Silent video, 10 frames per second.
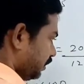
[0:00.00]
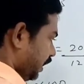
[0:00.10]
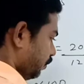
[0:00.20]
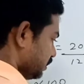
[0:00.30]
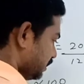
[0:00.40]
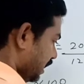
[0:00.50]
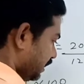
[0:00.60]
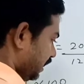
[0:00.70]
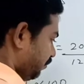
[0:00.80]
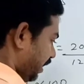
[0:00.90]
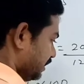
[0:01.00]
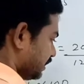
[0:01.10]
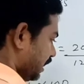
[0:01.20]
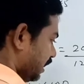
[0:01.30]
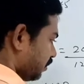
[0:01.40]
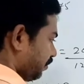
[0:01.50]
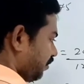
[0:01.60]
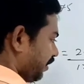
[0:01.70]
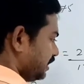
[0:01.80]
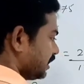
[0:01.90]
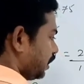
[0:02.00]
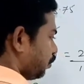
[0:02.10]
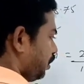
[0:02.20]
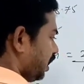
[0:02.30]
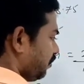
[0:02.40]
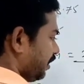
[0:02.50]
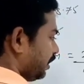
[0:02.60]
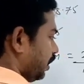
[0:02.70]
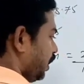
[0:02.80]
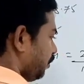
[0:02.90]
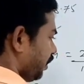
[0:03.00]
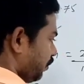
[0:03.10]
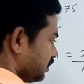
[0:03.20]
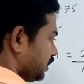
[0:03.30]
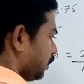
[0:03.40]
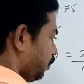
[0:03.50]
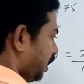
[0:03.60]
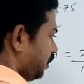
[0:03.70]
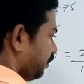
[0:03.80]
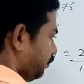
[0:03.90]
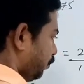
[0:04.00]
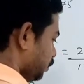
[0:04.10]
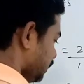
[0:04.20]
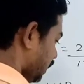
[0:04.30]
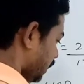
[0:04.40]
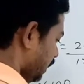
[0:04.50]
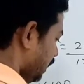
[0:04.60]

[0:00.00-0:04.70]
3 1s are 3 5s are 5 5s are 25, 25 1s are 25 4s are.